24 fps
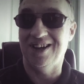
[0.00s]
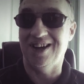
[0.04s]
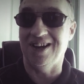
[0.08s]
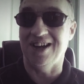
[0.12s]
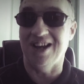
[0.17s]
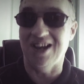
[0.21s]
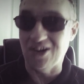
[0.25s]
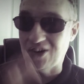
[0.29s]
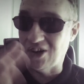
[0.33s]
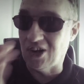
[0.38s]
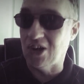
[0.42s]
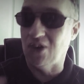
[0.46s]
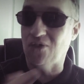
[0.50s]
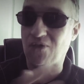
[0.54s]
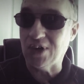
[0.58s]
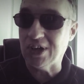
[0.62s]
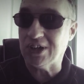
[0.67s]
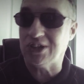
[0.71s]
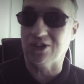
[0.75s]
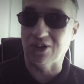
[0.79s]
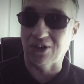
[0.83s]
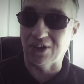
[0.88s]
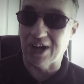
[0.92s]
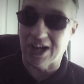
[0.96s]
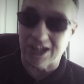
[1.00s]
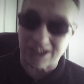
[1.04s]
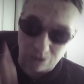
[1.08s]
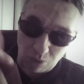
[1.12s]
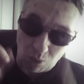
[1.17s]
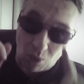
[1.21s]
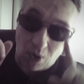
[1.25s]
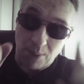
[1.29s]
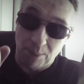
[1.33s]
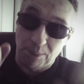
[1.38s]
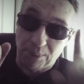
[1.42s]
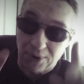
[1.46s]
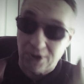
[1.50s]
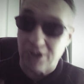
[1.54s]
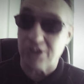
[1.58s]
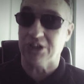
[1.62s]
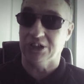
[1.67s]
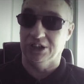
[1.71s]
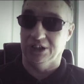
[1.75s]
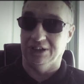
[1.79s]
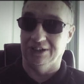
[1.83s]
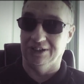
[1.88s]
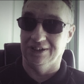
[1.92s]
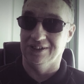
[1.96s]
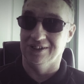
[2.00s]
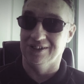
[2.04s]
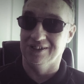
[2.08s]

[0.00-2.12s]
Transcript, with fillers: an individual, as one person.